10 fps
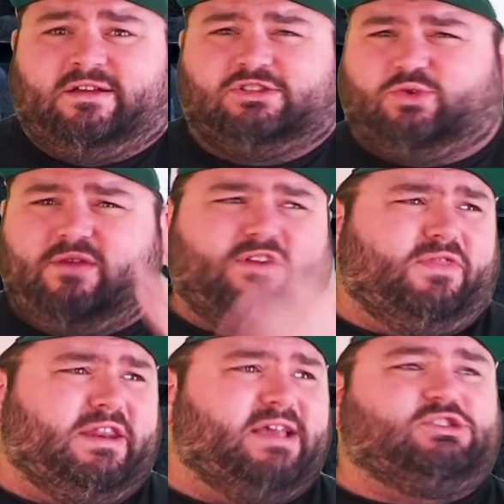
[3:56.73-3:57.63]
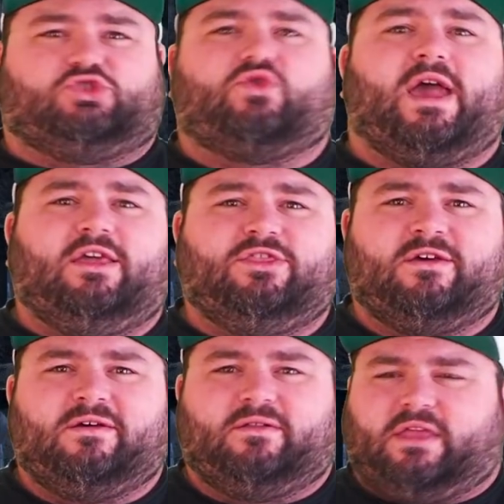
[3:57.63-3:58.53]
So even on the Knicks' strength,
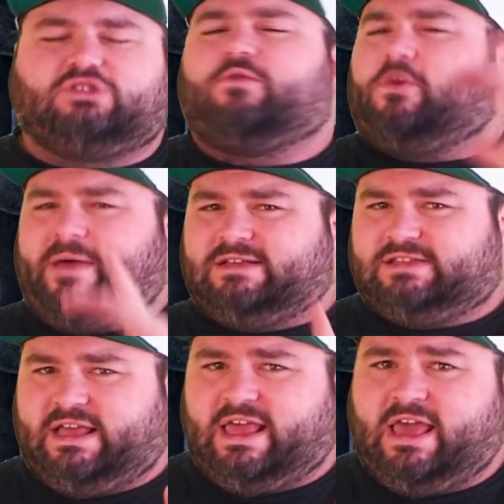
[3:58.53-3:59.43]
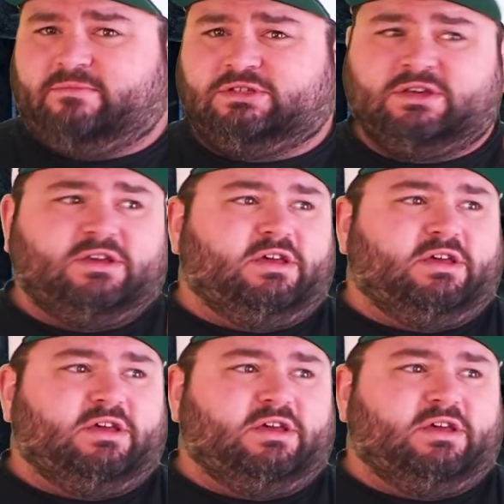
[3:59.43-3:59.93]
that's over the past 10 games.